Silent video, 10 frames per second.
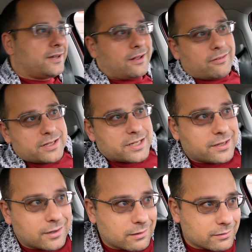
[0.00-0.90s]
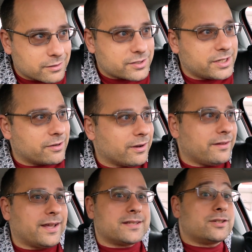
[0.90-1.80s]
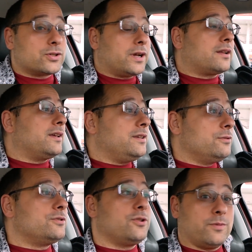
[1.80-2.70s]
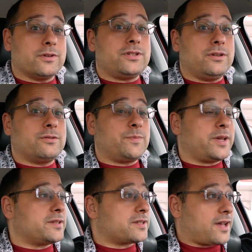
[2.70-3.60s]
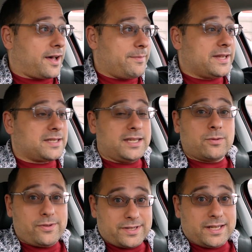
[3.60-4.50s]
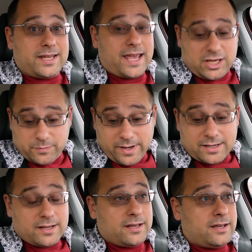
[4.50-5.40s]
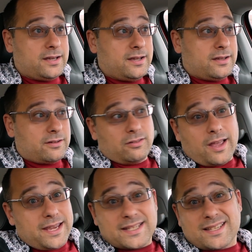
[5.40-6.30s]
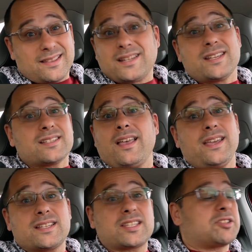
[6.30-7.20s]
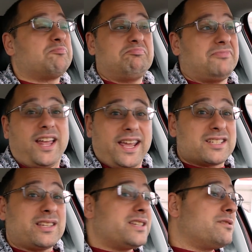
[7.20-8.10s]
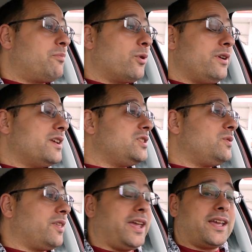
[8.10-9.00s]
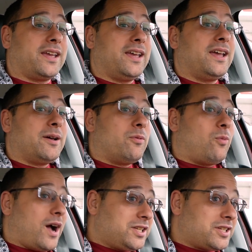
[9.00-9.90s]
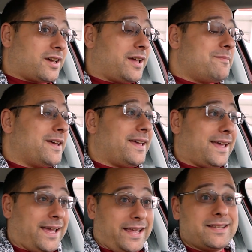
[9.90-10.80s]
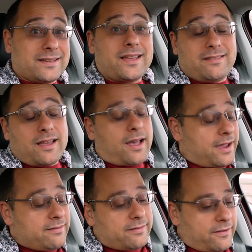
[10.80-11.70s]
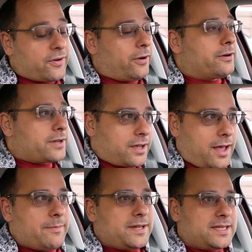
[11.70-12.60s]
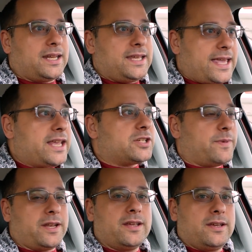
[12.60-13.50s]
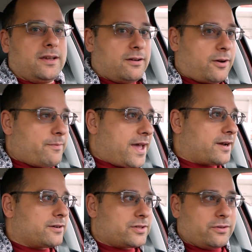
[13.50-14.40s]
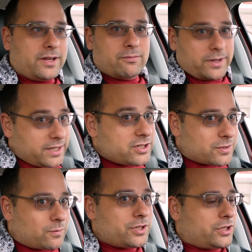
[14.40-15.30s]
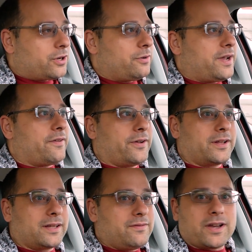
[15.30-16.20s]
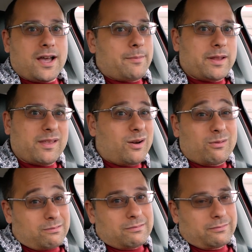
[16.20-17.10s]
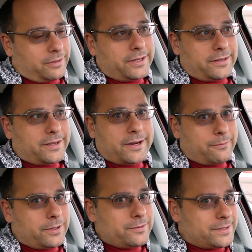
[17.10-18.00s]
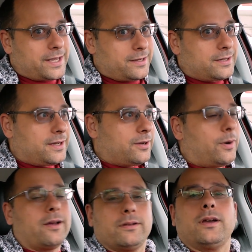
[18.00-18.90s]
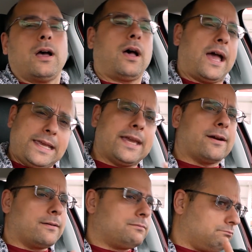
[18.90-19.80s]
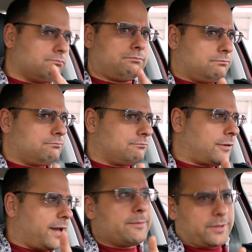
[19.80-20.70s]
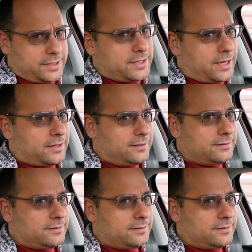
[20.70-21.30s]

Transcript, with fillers: I'll let you in on a little secret. That's a trick that YouTubers use because comments equals engagement the likes and the dislikes, not actually as important as you think. Watch time and I, I, have heard comments and engagement matter. So they really just want you to go down there and leave a comment. They don't really care what you said. Well, I care. I'm listening.